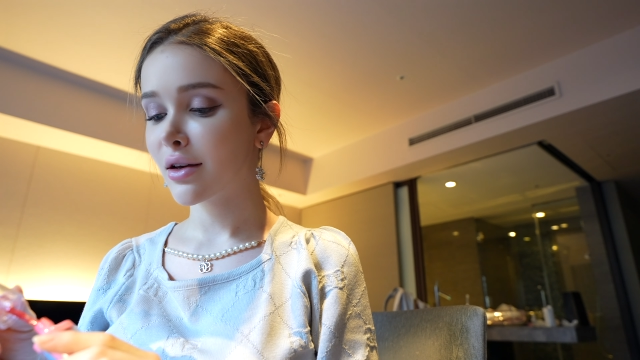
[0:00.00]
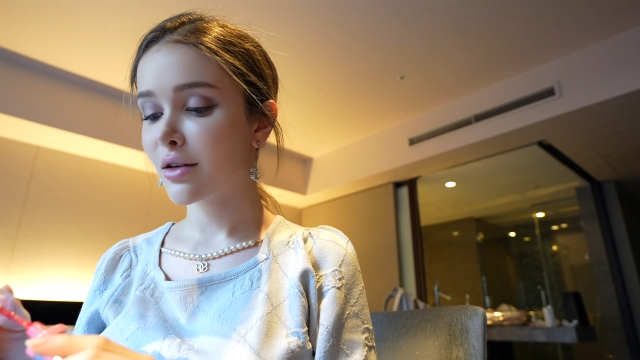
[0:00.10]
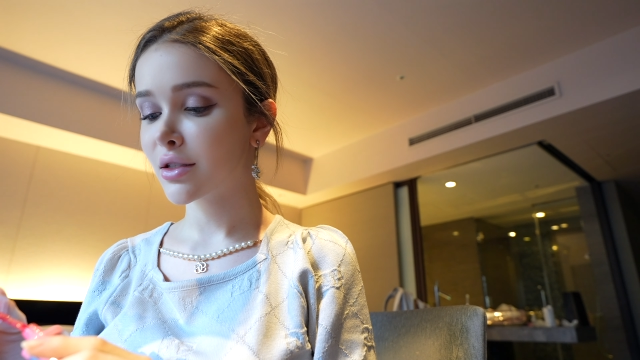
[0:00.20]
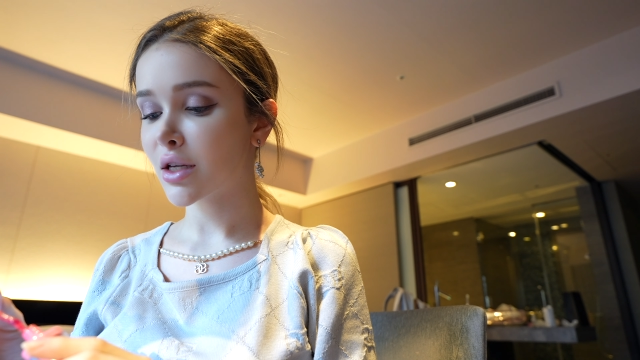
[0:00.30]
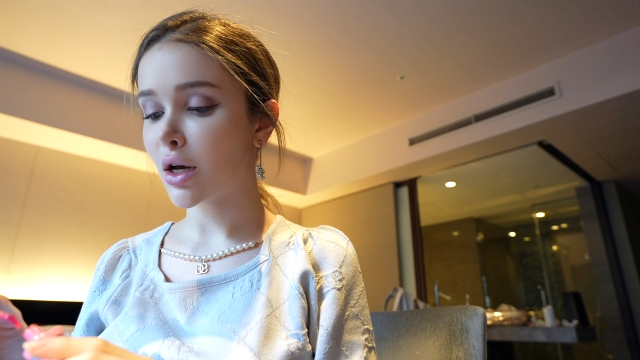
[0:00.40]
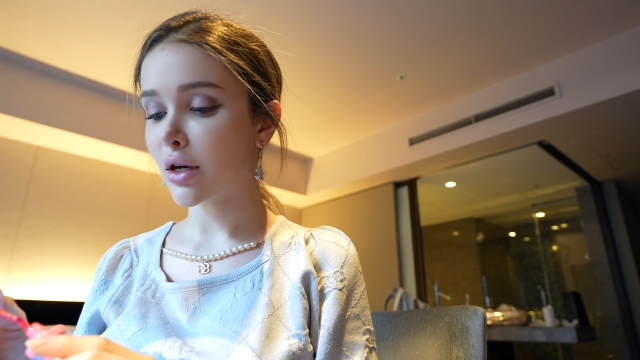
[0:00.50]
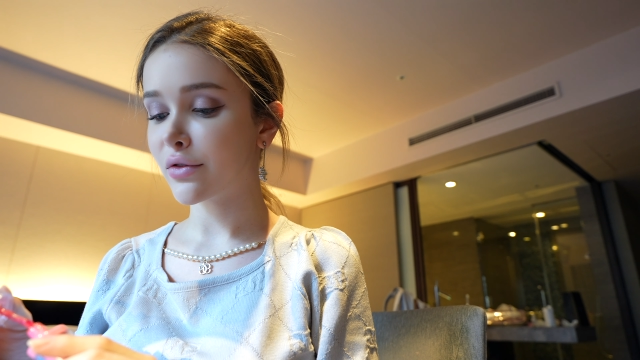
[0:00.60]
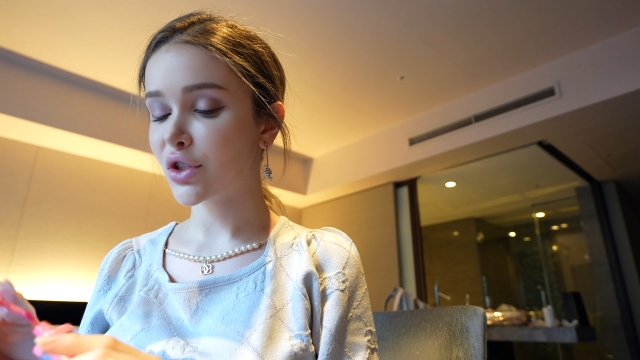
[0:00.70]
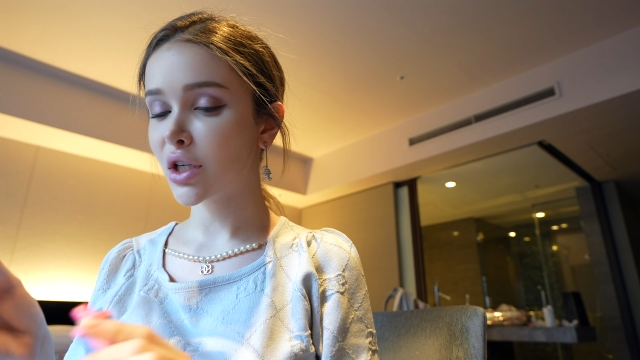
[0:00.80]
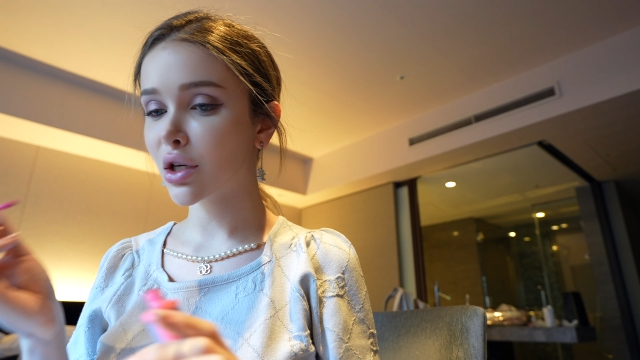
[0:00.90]
So if
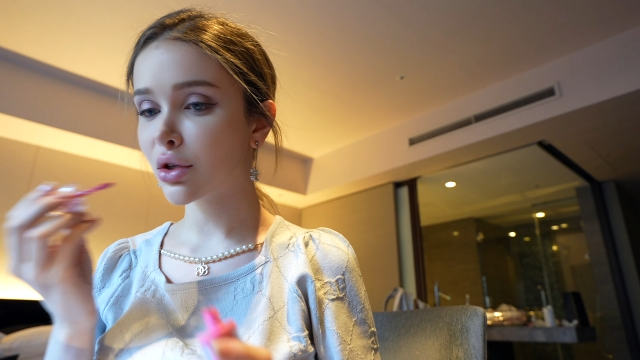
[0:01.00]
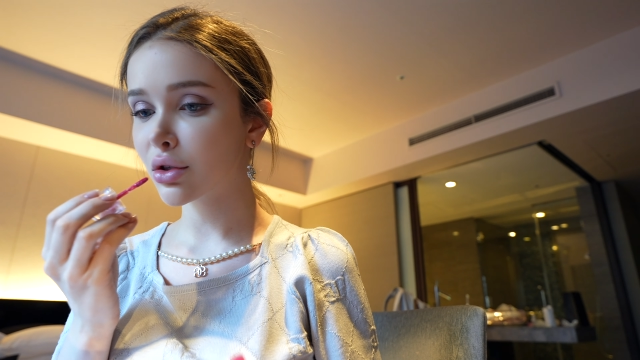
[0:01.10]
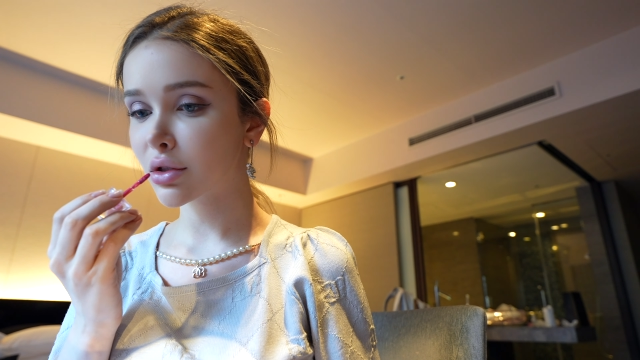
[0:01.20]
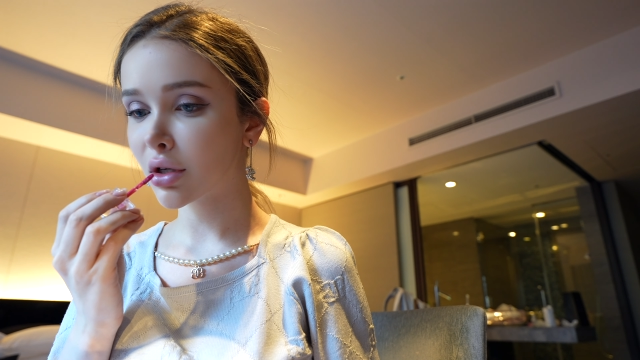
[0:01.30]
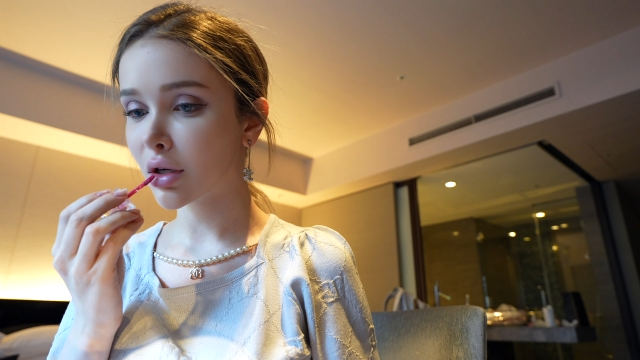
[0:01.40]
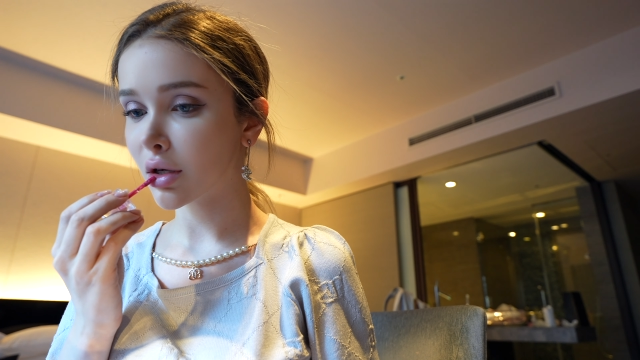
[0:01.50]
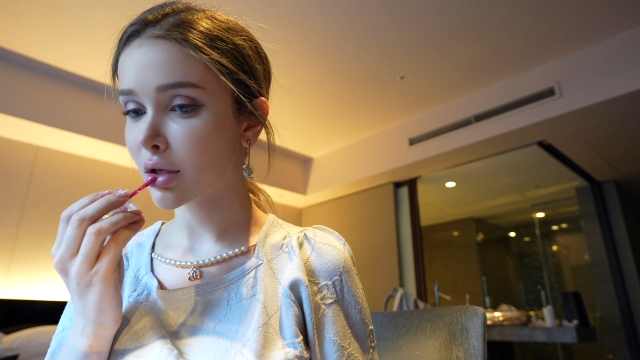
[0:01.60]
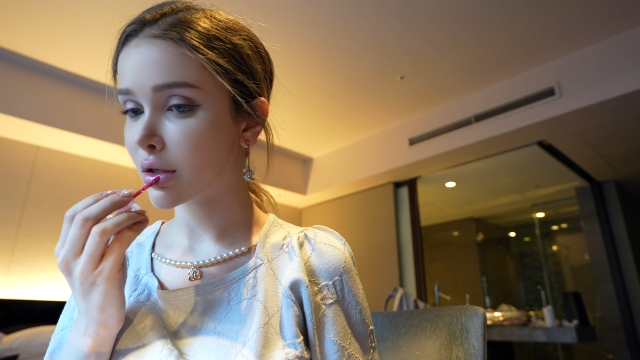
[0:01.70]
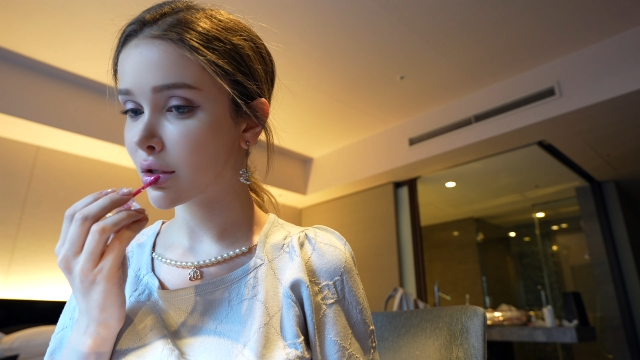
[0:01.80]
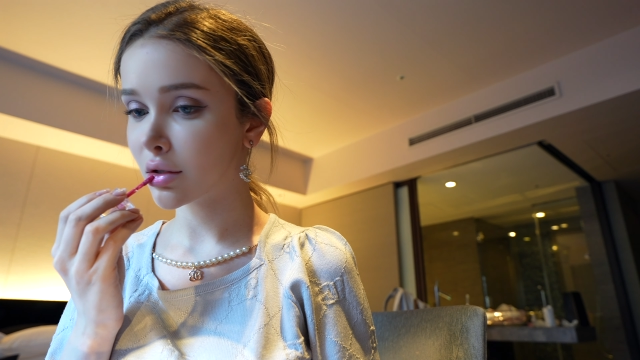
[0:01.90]
she can use it, I
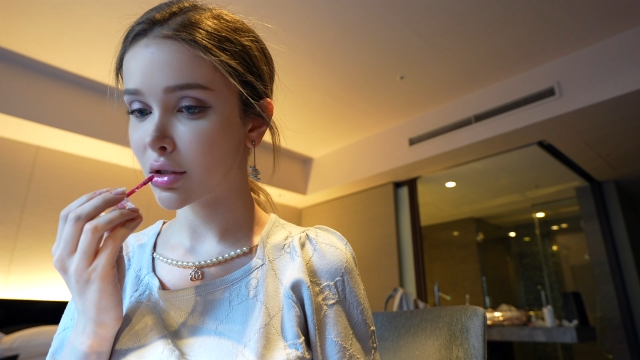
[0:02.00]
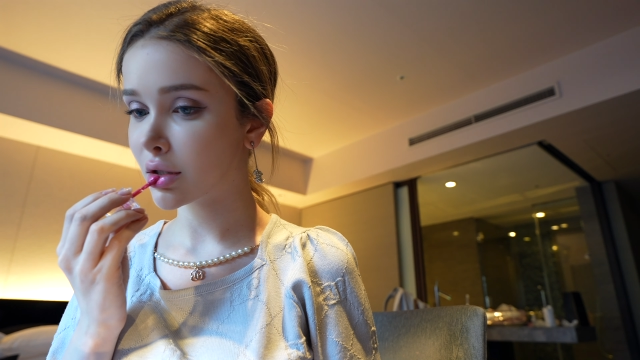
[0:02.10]
can use it